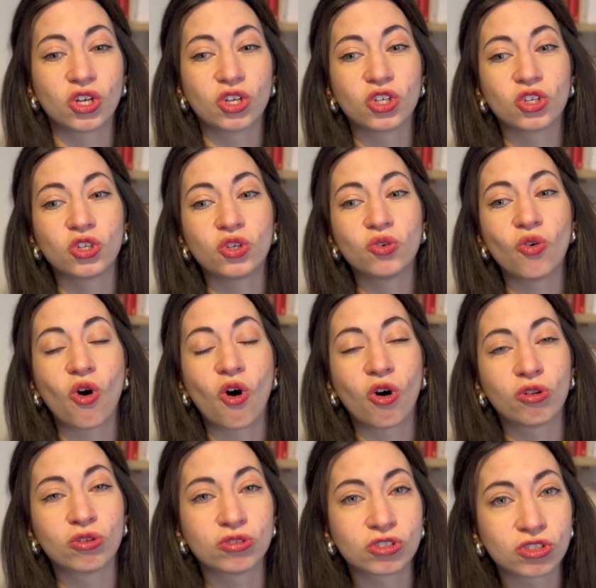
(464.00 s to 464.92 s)
you
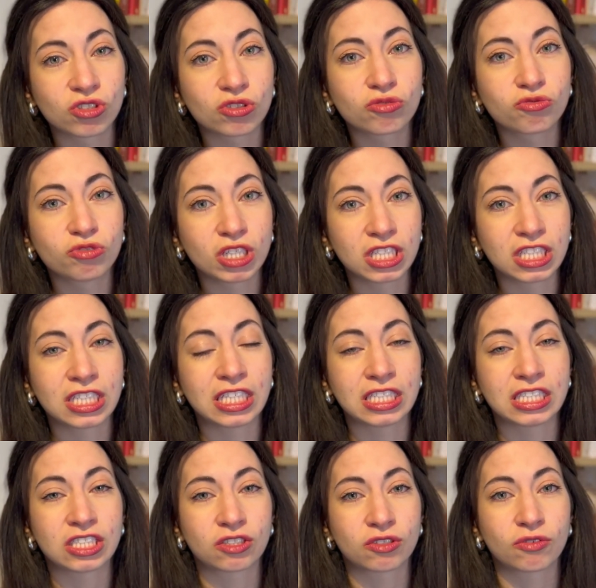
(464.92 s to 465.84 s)
also really
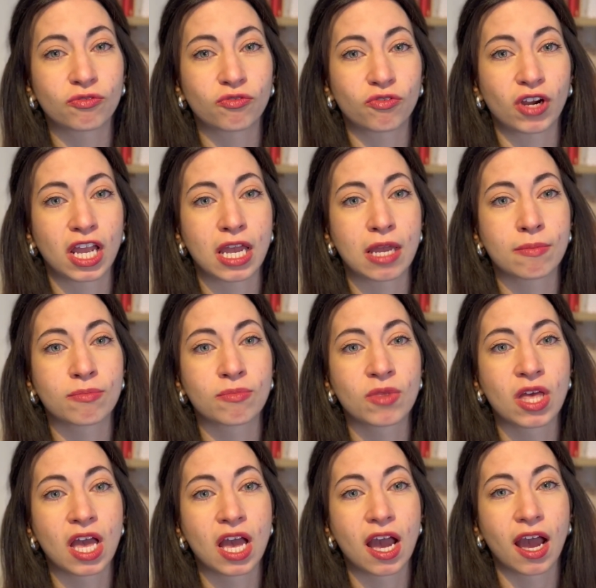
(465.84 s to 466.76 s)
need to reframe
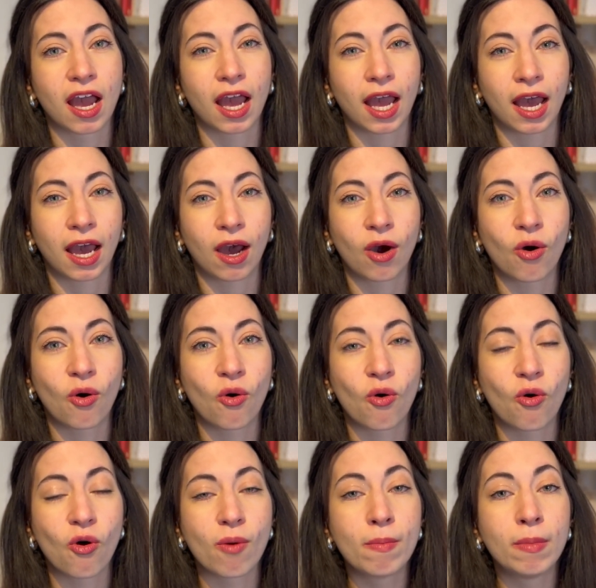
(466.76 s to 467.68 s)

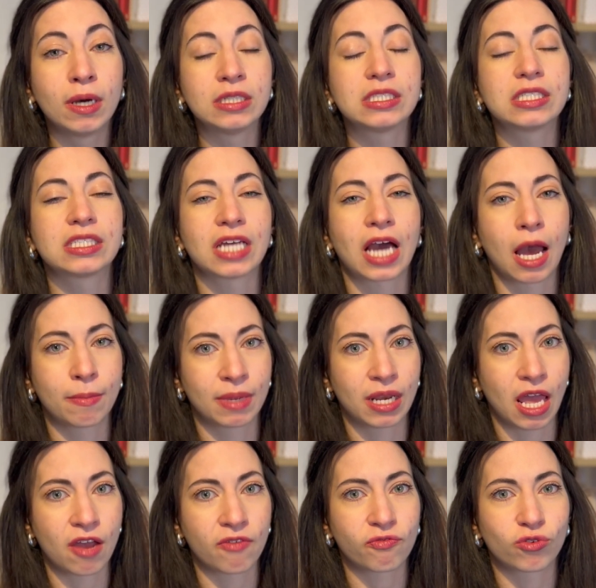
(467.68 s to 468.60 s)
how much time and
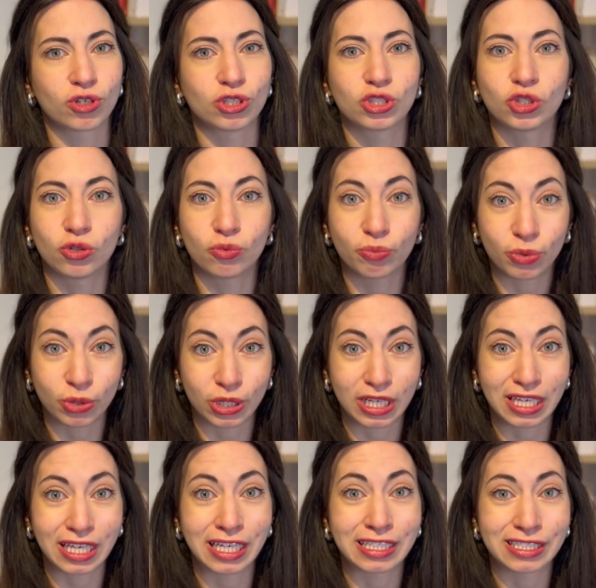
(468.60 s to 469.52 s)
effort you're
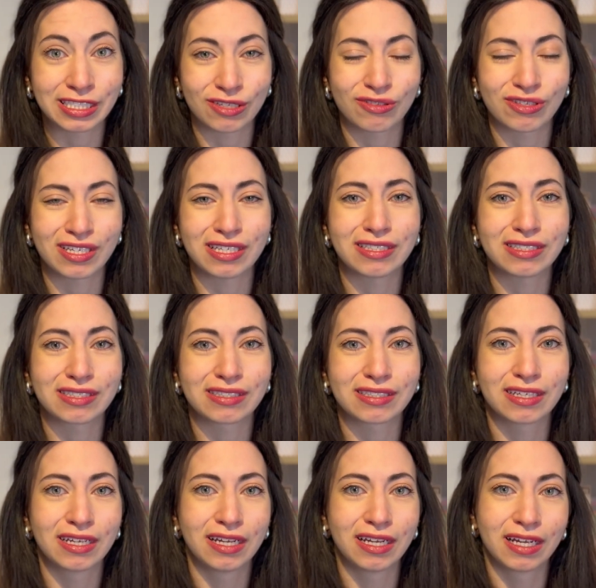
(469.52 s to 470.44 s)
putting into
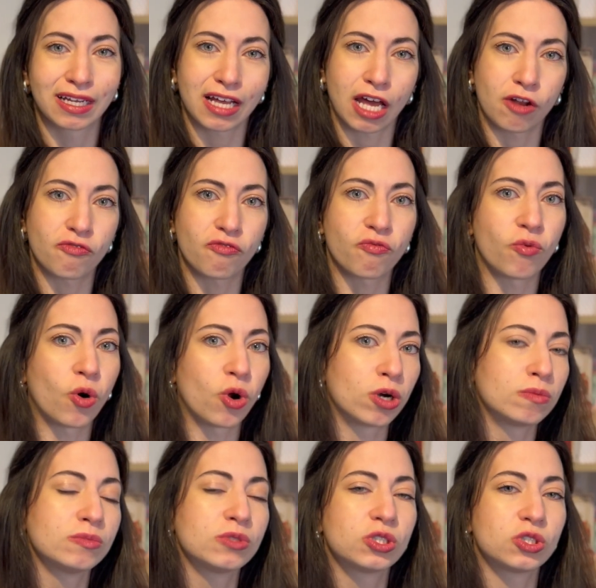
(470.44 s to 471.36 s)
these kind of
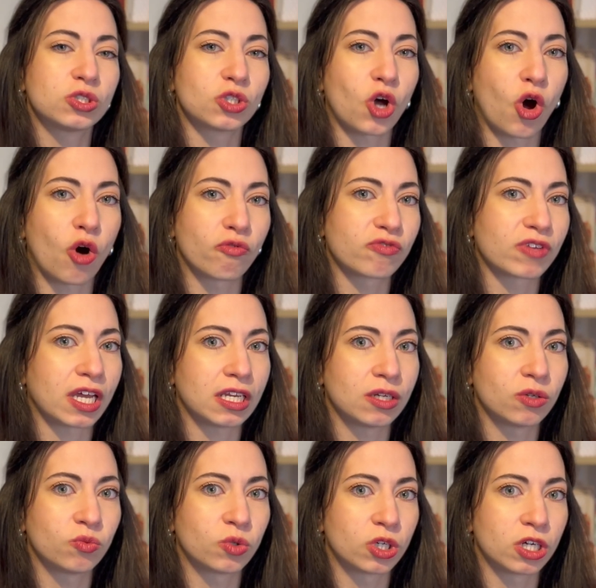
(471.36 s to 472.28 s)
forms of
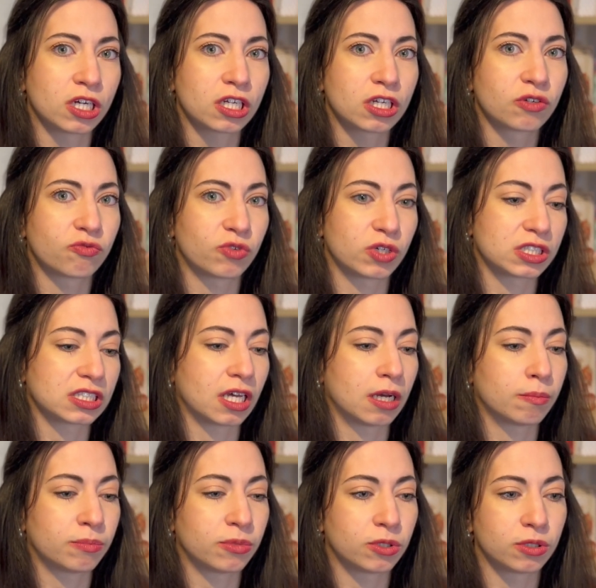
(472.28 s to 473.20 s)
getting work. For
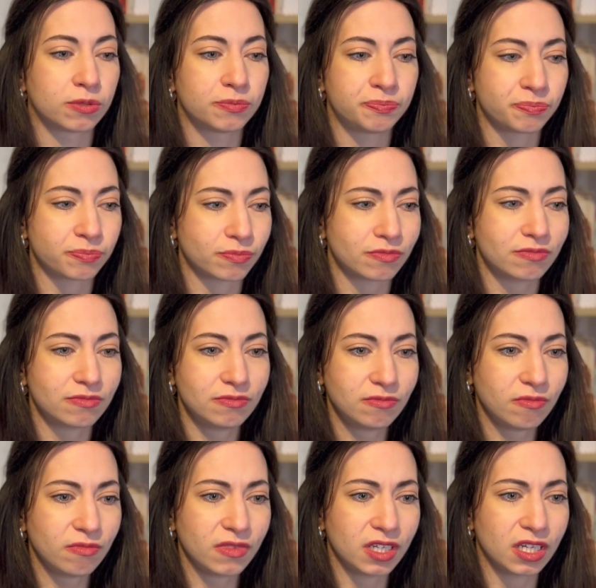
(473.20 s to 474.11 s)
example,
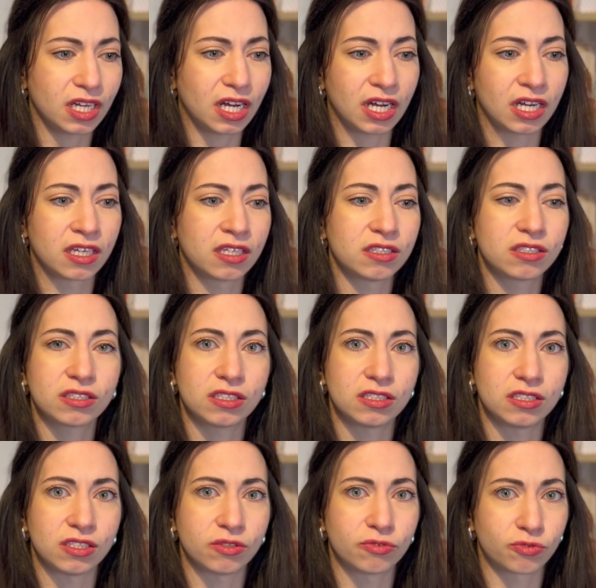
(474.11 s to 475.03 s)
I used to
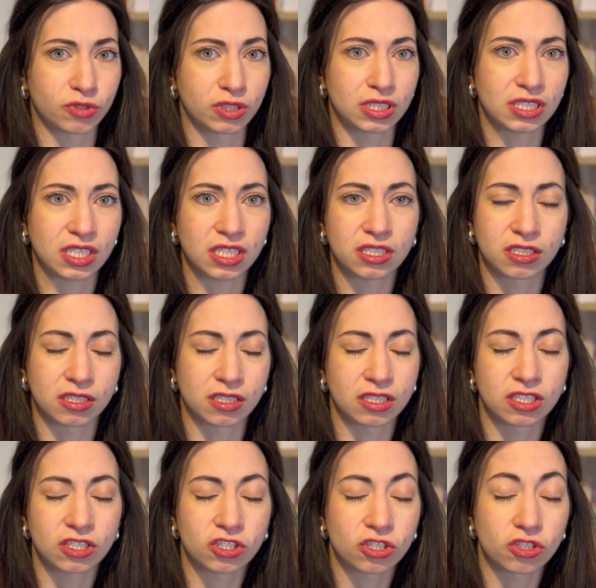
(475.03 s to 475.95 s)

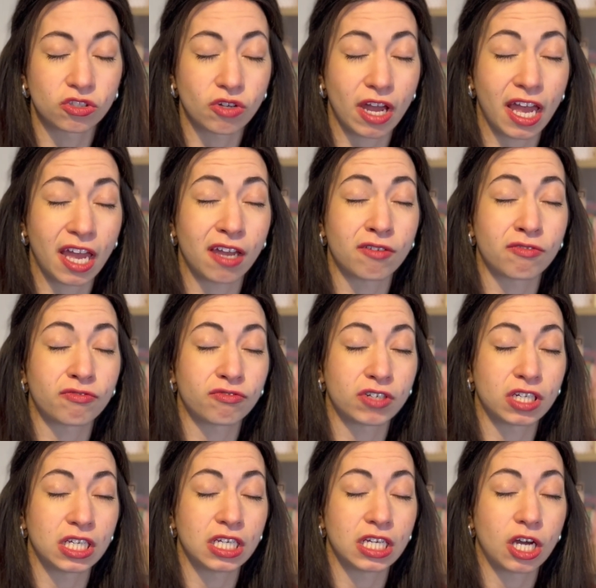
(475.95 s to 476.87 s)
do
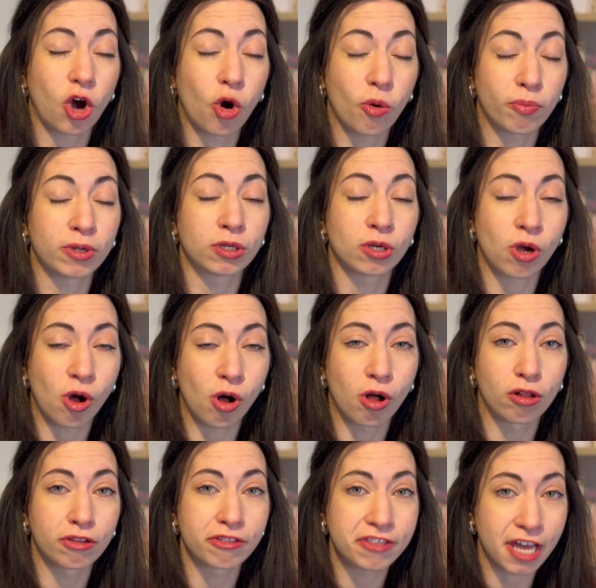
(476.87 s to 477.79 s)
every open
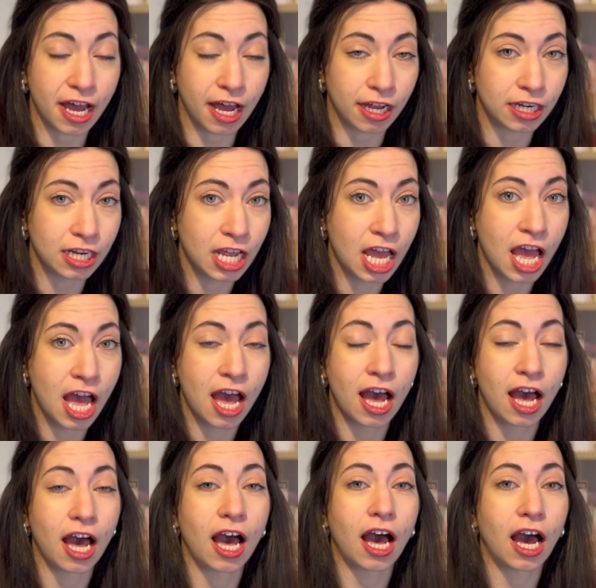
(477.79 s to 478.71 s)
call that
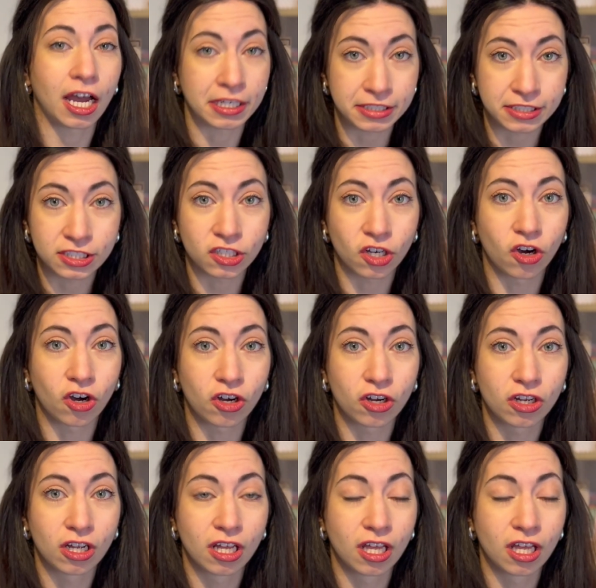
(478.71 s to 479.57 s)
I saw.